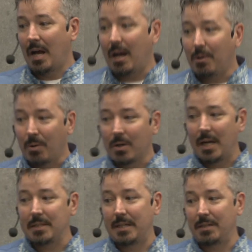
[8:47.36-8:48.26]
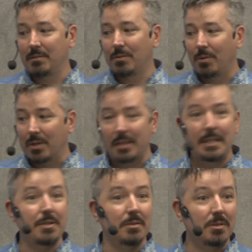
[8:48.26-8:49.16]

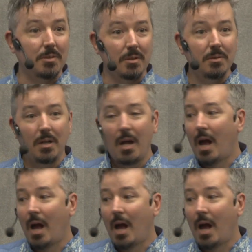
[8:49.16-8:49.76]
organizations do.